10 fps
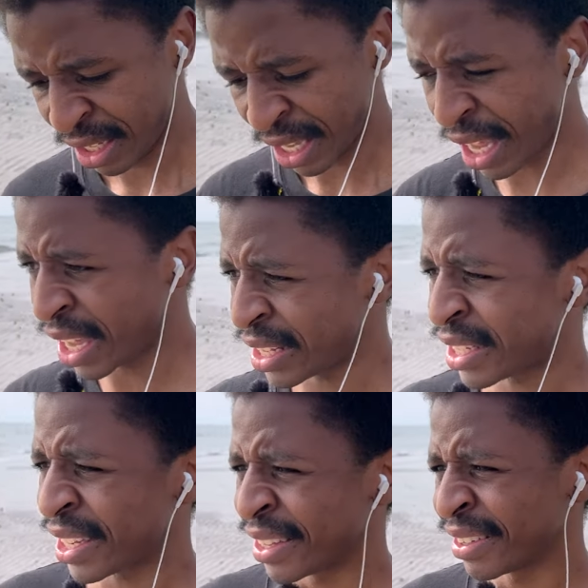And
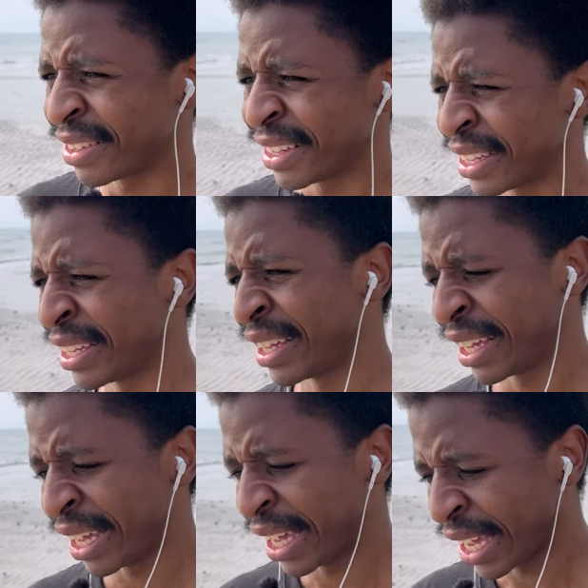
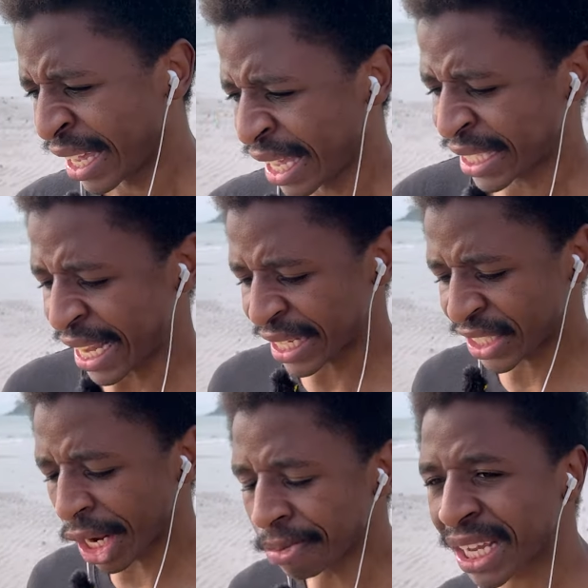it's like
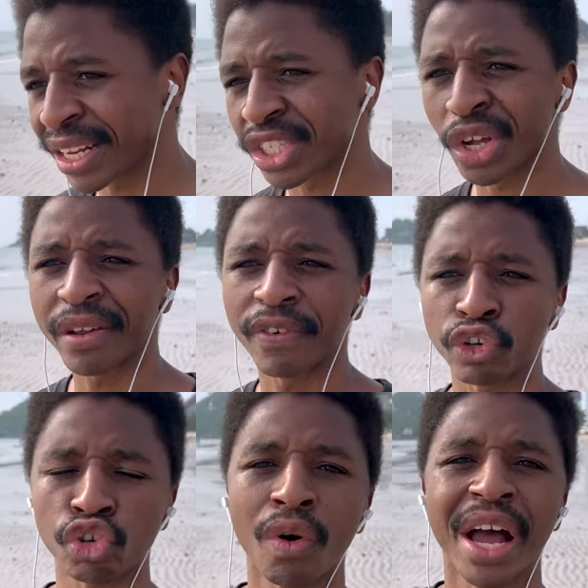James Gunn's not even
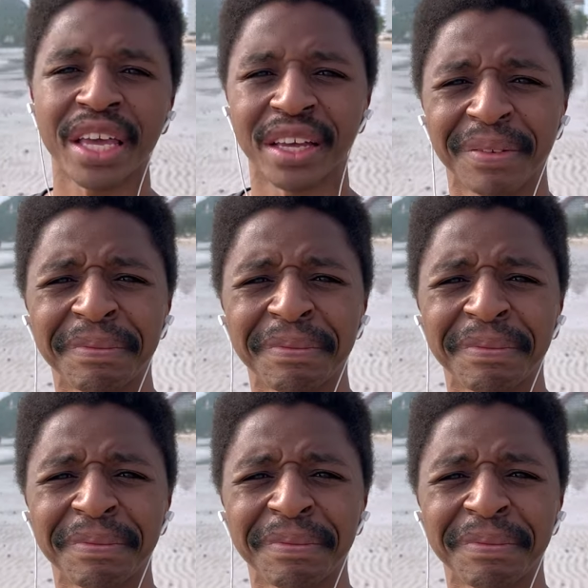trying.